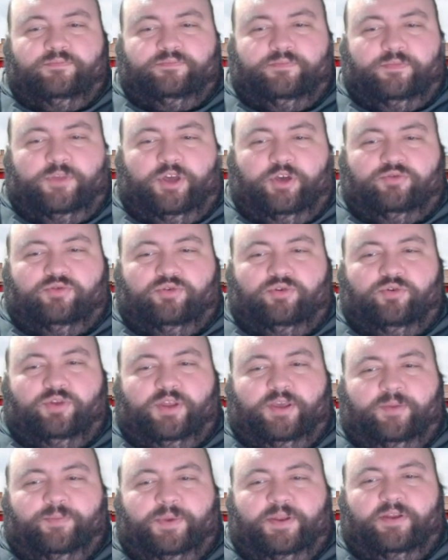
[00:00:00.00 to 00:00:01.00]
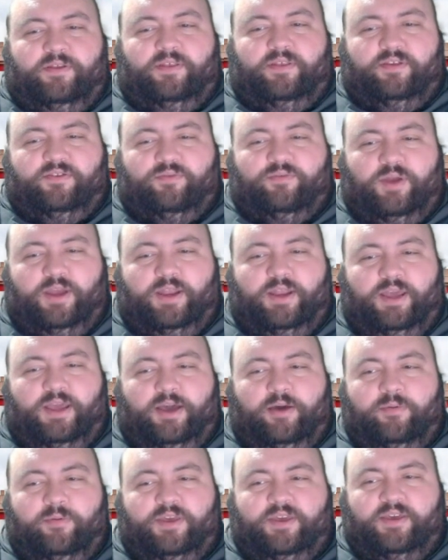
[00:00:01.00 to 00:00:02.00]
go too deep into this right
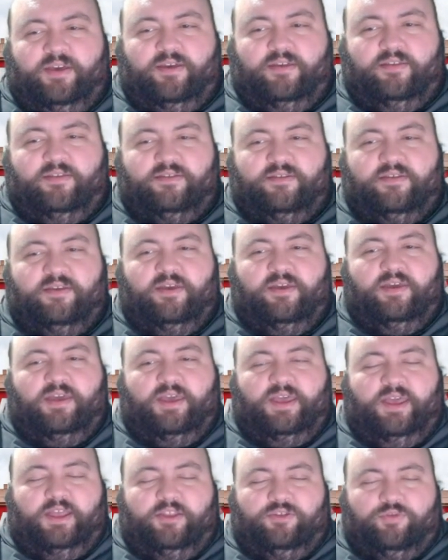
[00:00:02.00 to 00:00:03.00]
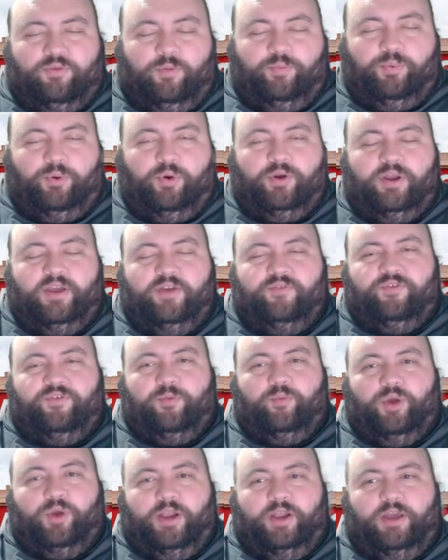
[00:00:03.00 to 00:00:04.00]
now because it's reporting
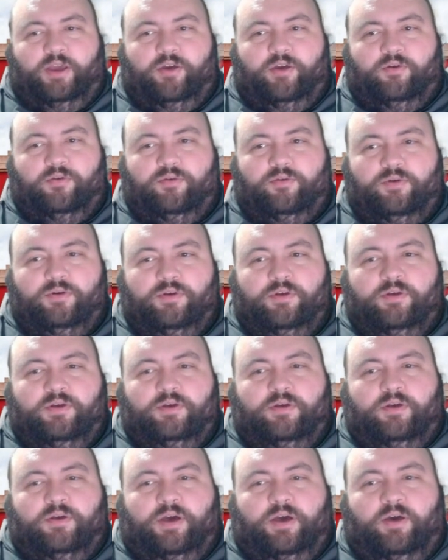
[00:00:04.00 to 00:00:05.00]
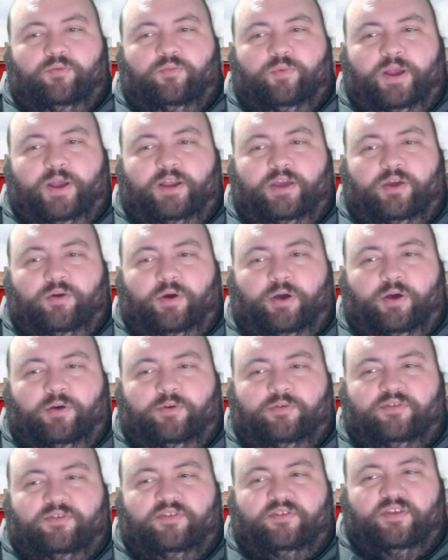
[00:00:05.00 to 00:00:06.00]
from radio
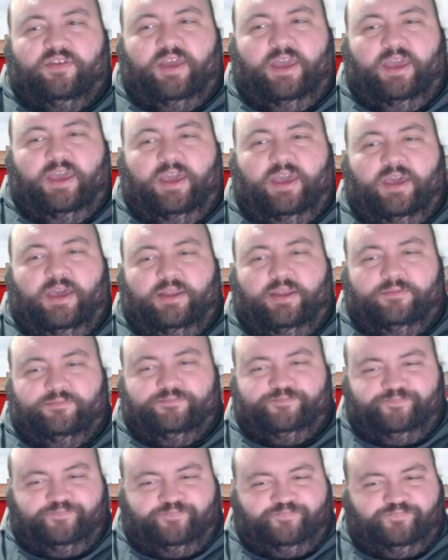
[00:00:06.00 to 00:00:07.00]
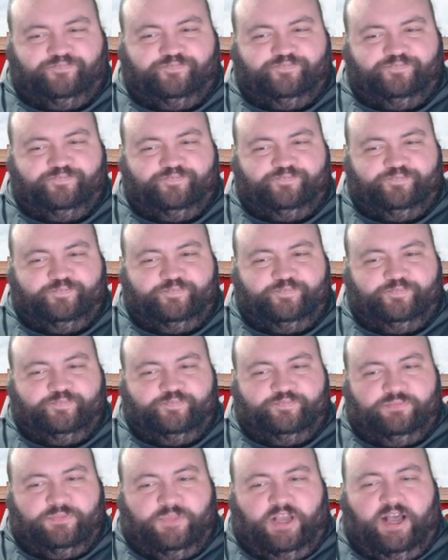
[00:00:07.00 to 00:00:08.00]
hosts, and
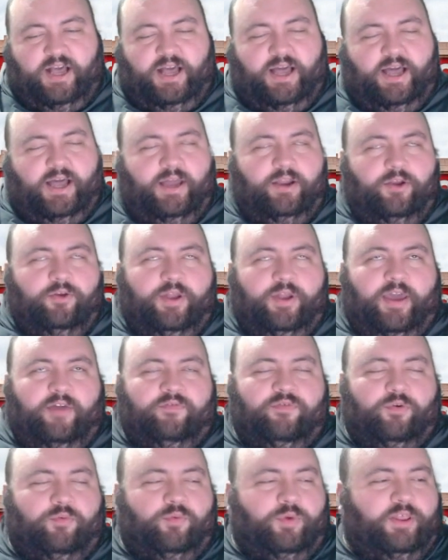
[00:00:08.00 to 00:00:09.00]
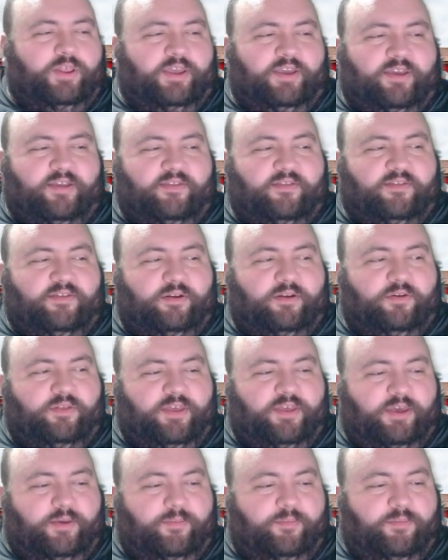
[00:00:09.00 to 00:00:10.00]
I don't ever really consider
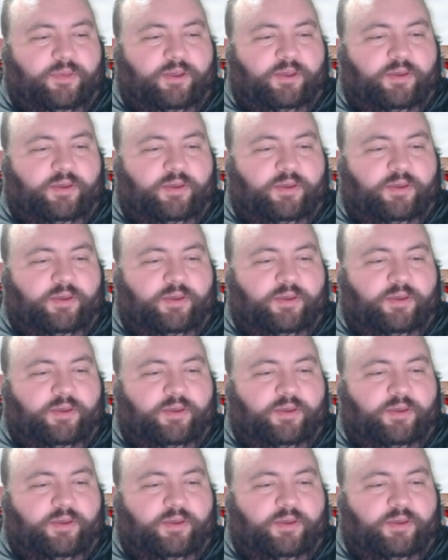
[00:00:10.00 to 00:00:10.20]
them